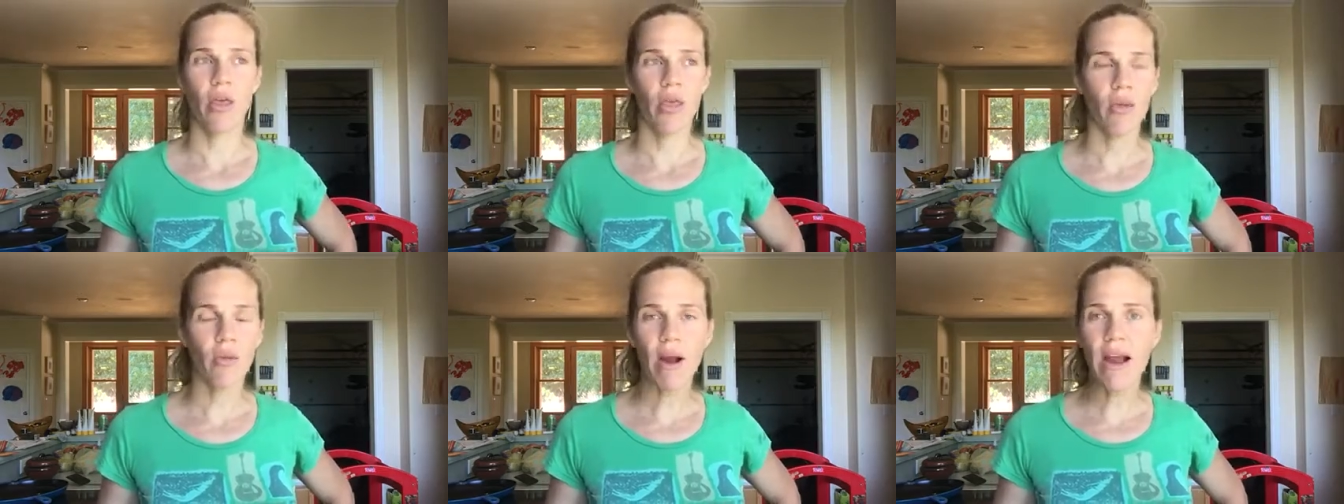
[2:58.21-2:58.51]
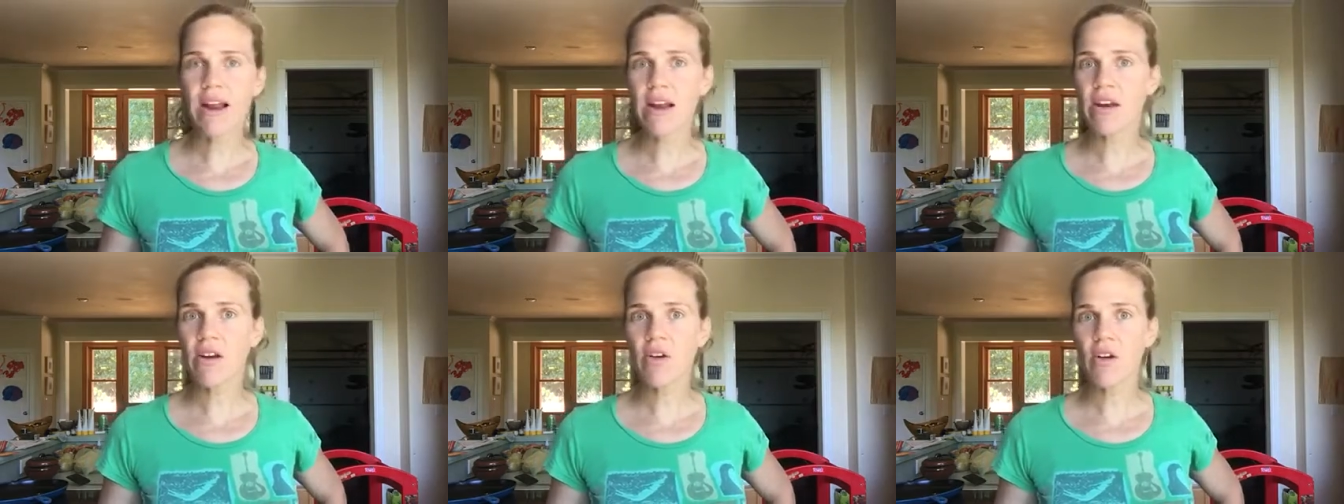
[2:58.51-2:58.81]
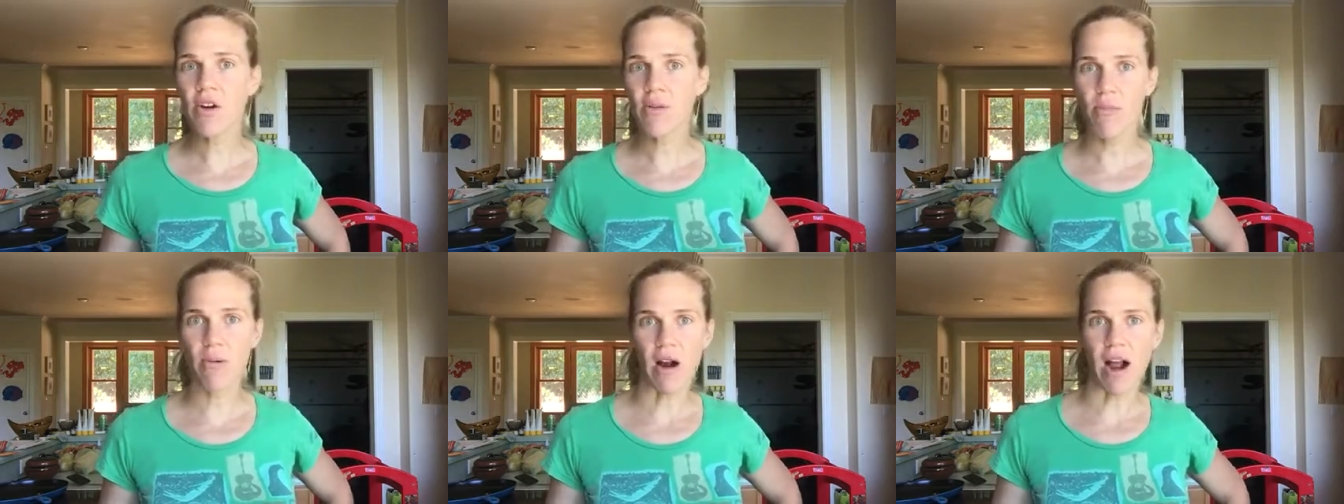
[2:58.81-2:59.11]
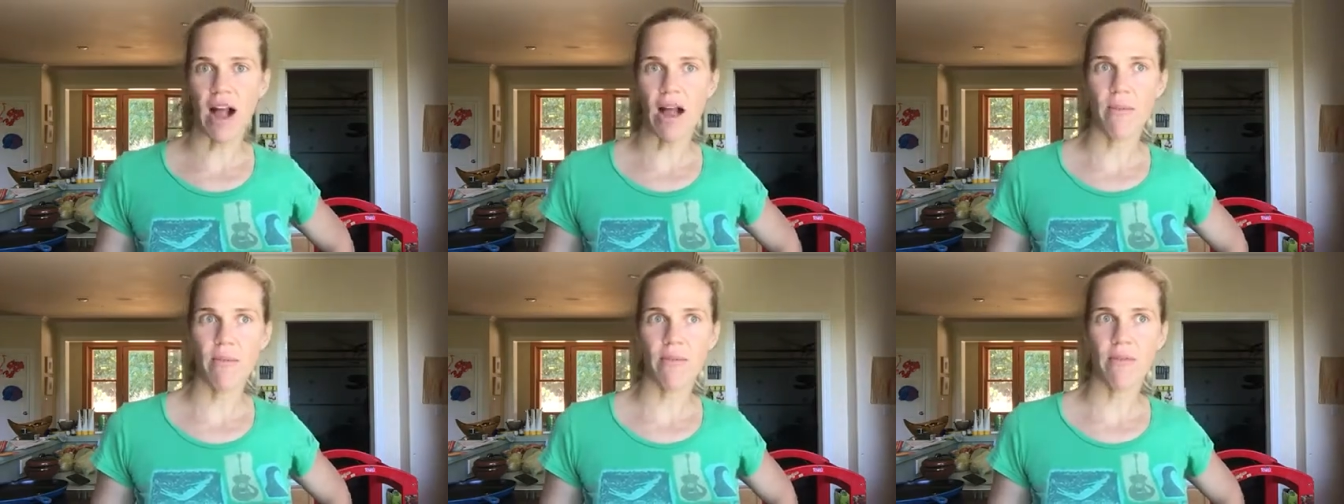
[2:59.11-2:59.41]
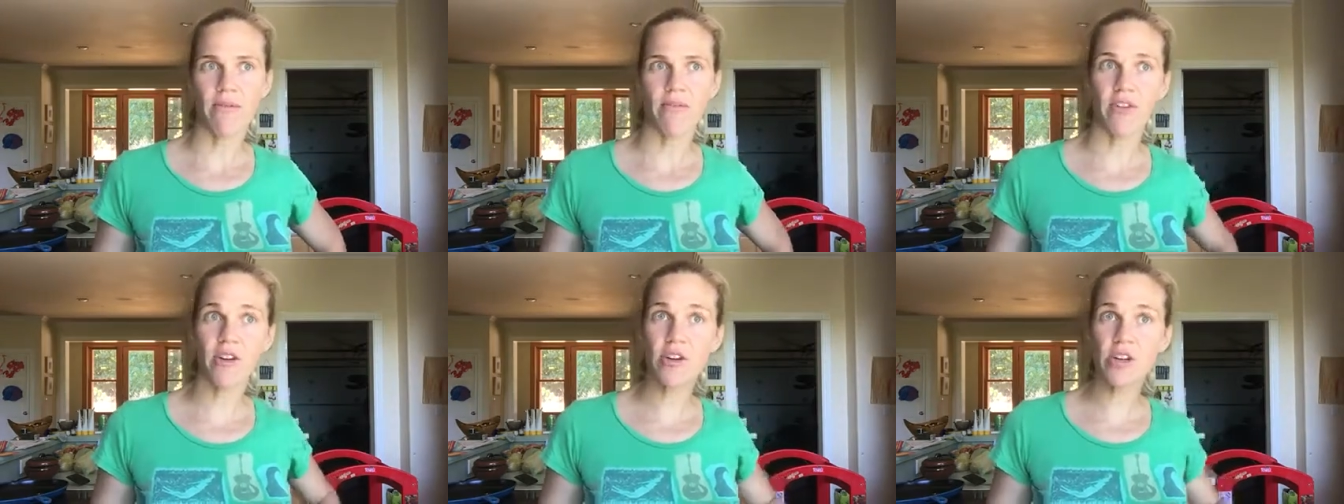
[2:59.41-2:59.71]
threaten or bribe.
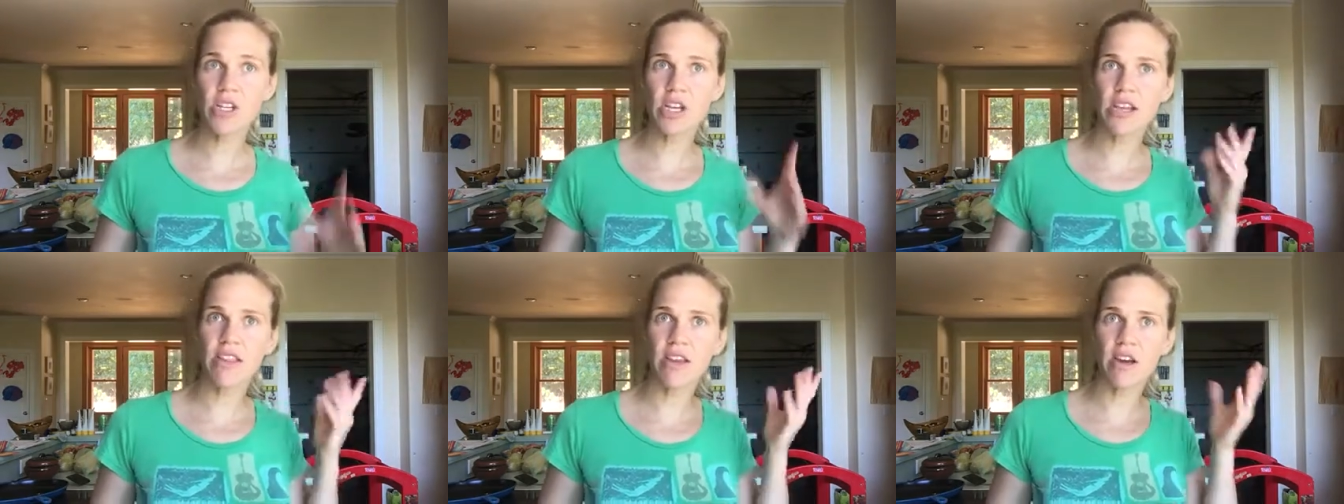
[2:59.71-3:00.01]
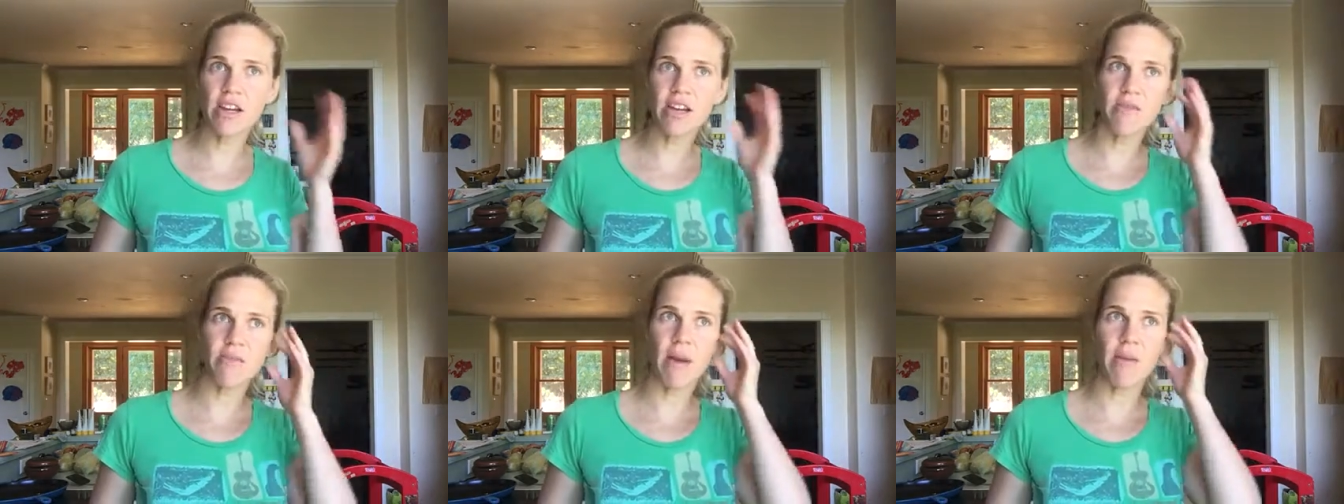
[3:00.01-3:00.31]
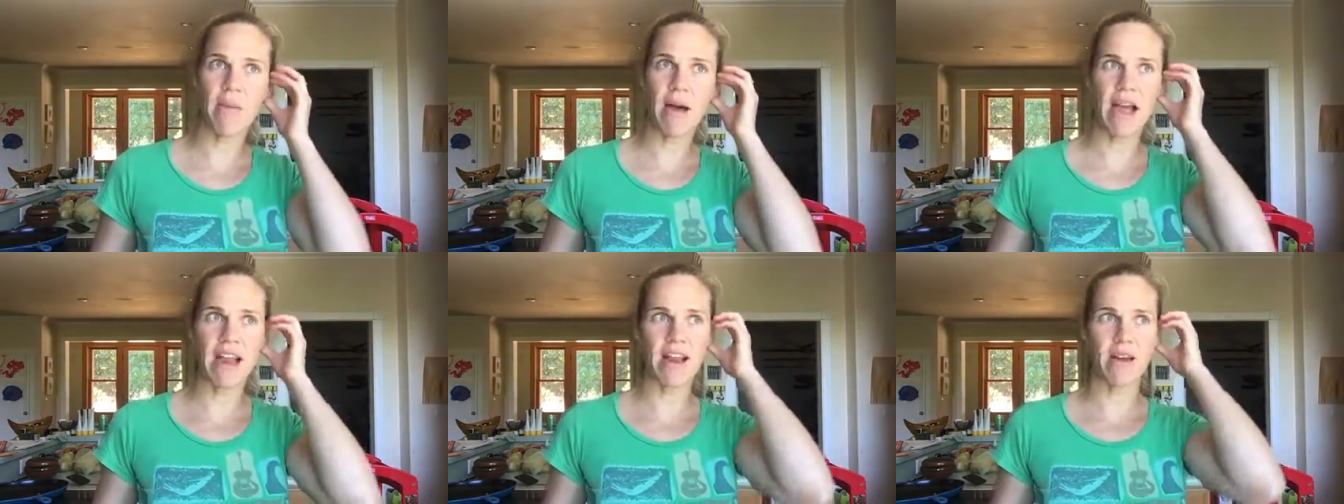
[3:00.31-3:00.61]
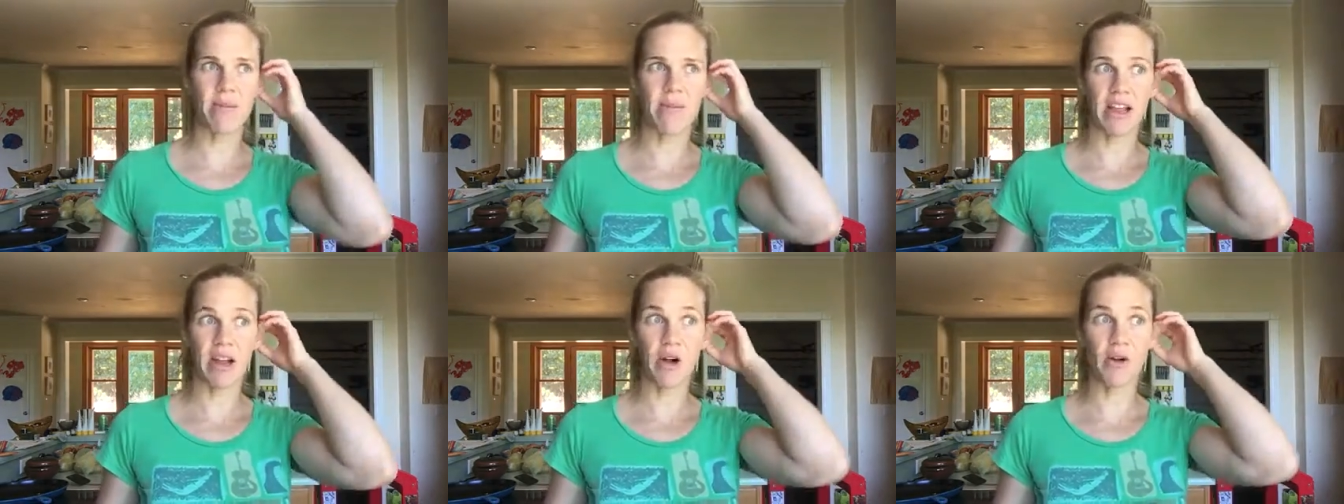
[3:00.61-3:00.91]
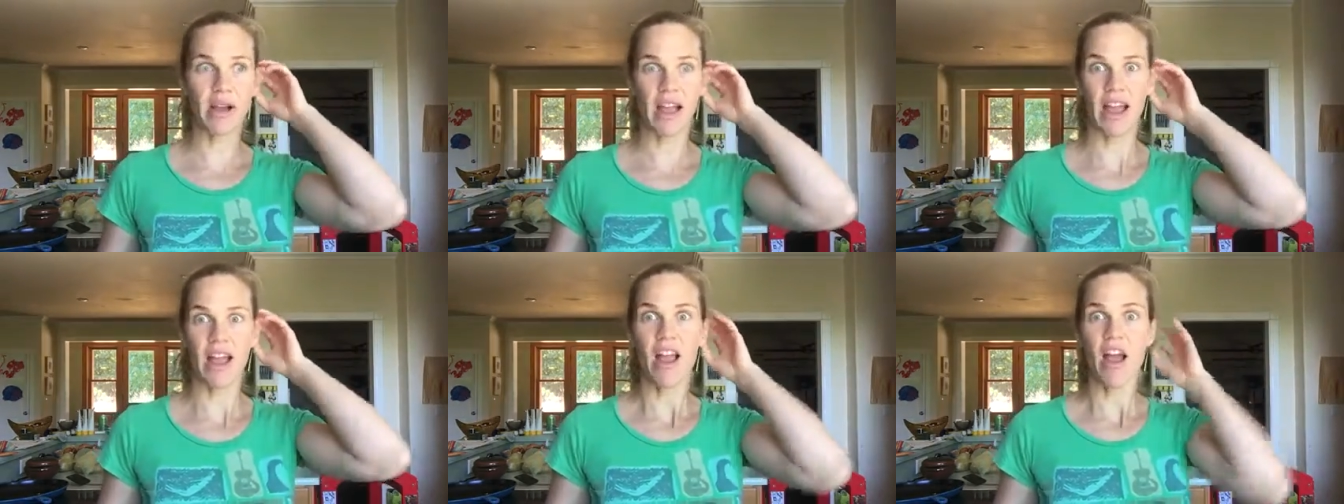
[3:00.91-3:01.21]
First, I thought in my mind, I'm like,
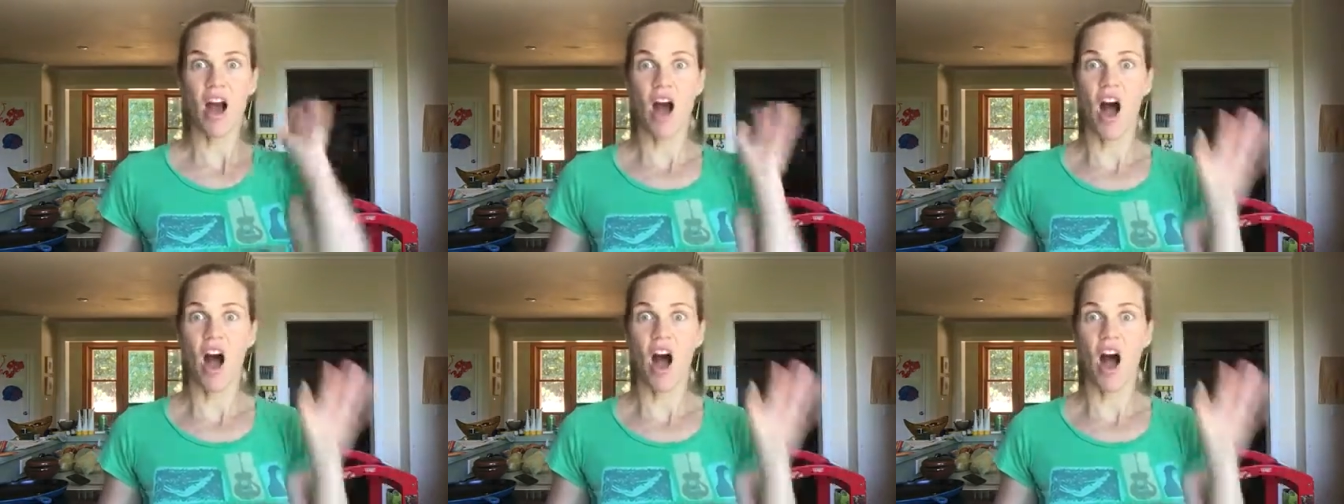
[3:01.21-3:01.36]
okay,